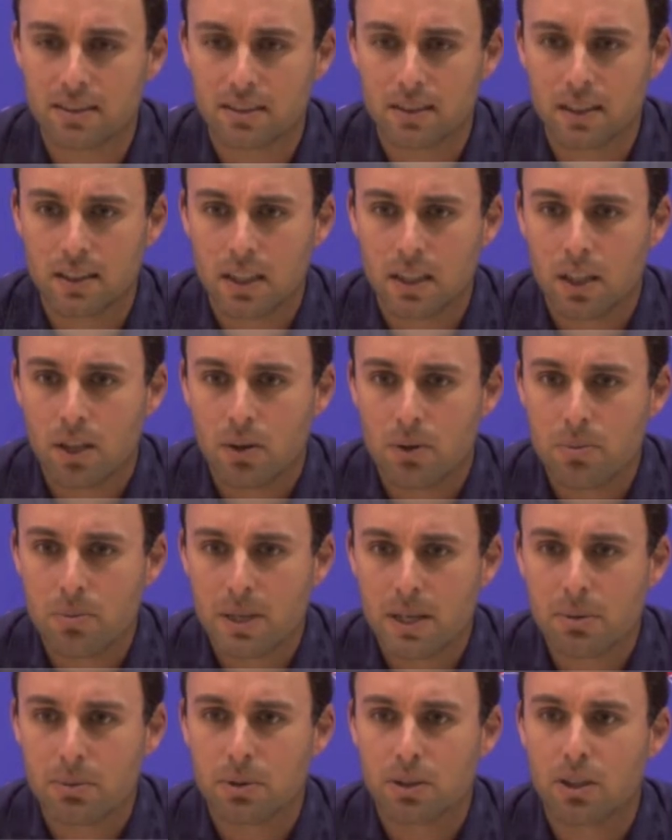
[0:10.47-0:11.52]
And we've been
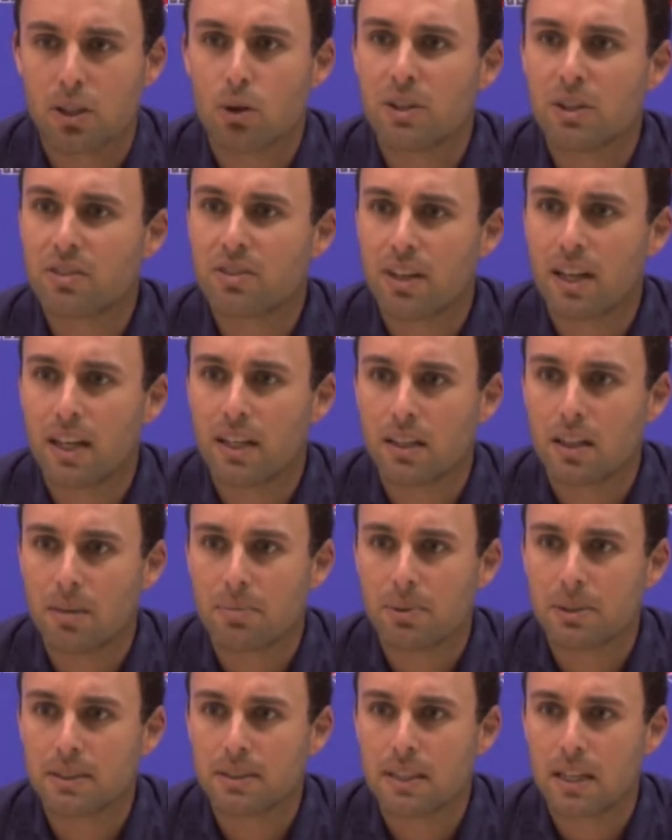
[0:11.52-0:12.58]
able to go inside a
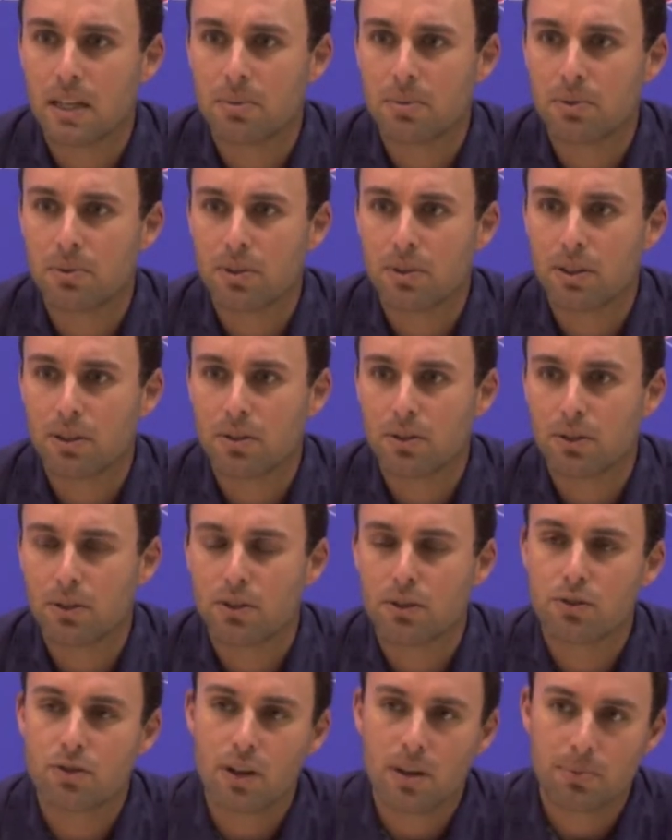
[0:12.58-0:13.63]
couple of times uh, during
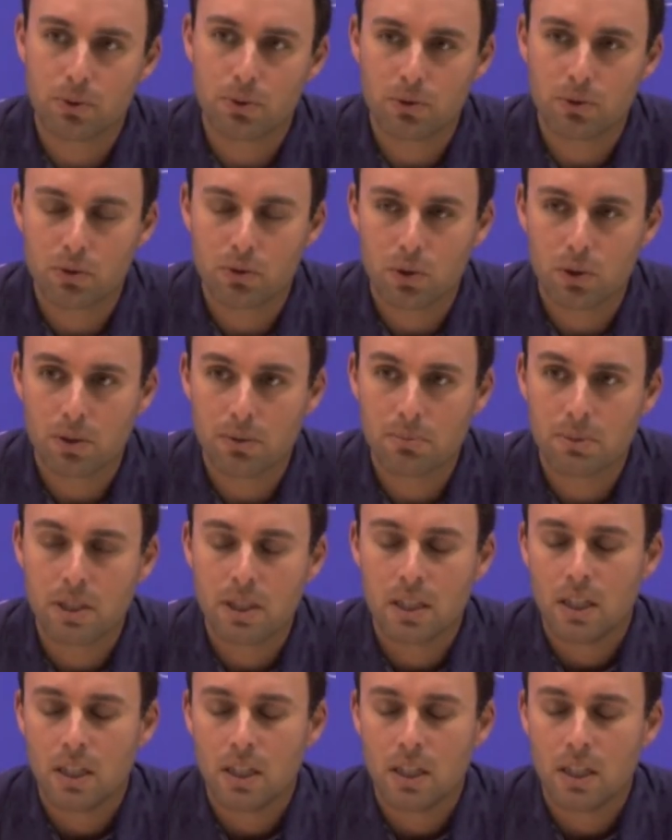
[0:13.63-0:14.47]
this tropical storm,